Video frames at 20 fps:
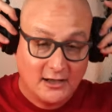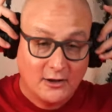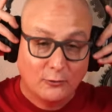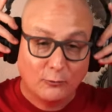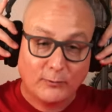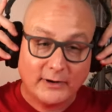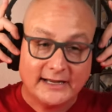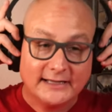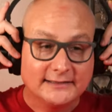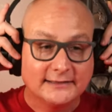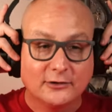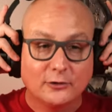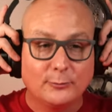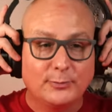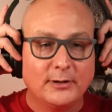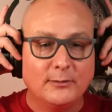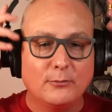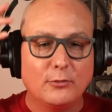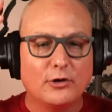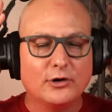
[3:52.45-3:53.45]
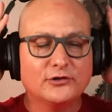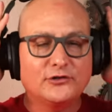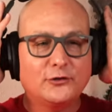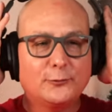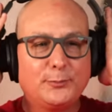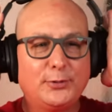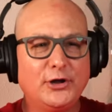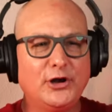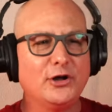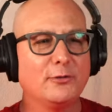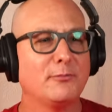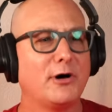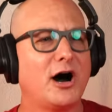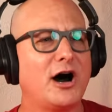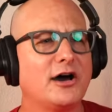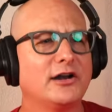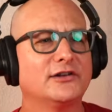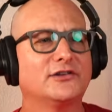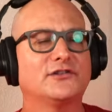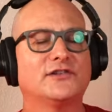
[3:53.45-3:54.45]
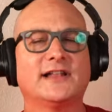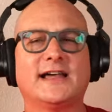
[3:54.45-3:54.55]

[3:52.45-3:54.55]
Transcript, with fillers: weigh a little bit more, just putting them on, it's